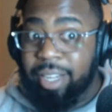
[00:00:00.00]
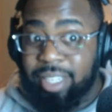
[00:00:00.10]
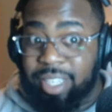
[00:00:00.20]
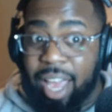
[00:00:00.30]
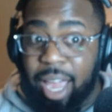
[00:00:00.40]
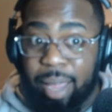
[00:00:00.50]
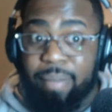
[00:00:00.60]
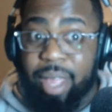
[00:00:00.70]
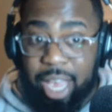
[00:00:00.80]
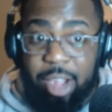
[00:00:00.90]
to say
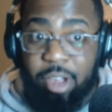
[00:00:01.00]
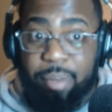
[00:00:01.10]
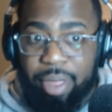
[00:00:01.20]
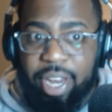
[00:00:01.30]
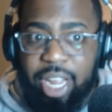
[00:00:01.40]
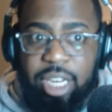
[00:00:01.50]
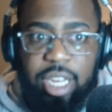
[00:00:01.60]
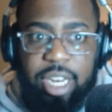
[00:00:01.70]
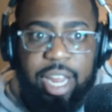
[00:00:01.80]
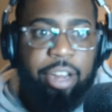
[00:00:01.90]
he's going to be the
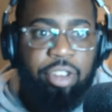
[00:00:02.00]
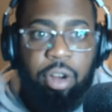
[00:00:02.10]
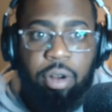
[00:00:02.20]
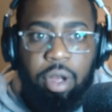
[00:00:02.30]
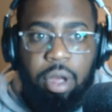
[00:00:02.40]
DC next year.